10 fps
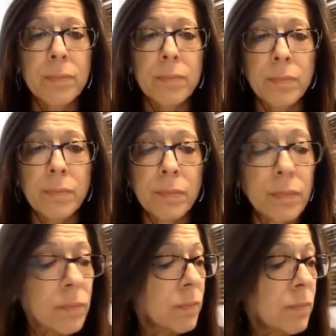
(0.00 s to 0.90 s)

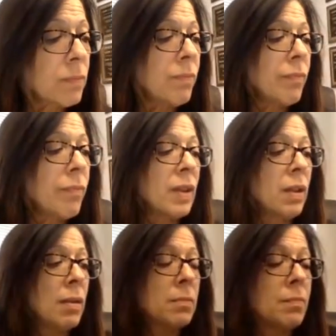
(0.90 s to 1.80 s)

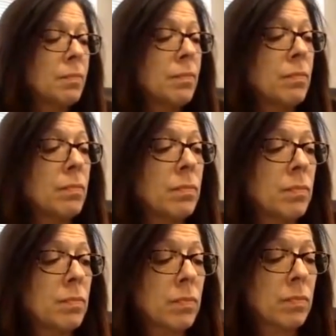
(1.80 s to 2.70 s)

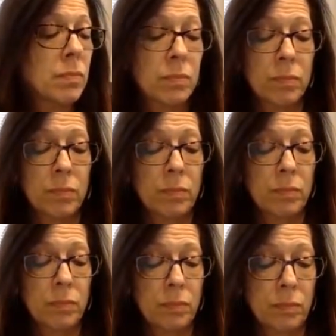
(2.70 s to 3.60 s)

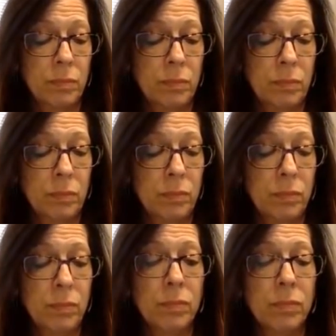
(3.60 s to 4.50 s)

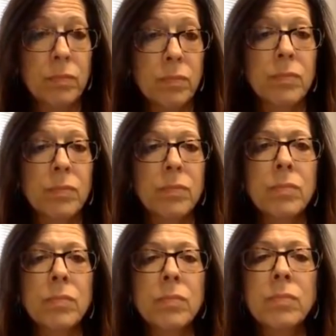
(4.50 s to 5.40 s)

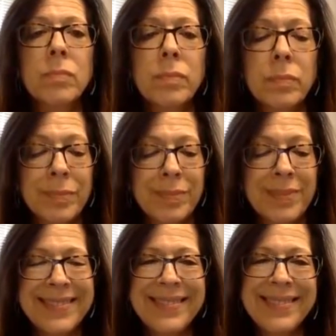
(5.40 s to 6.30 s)

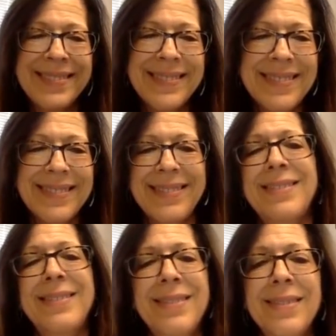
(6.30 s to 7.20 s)

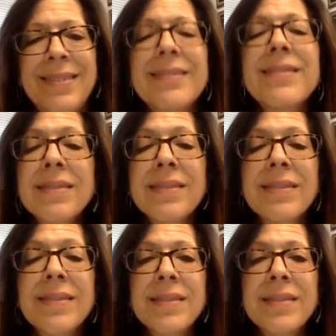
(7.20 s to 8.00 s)
This person isn't speaking.